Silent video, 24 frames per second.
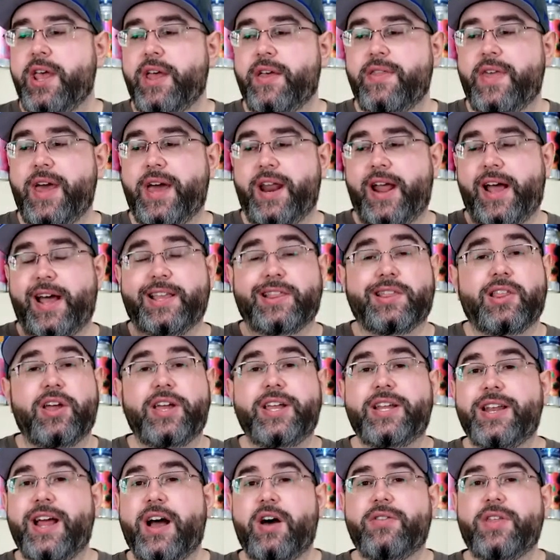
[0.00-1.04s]
that I
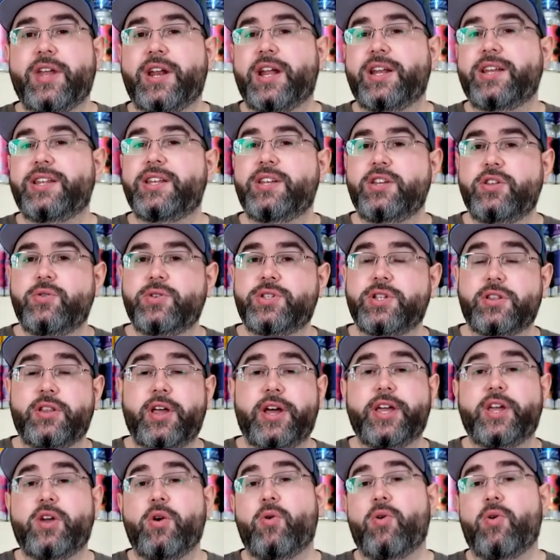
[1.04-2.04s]
like now that I didn't used to like,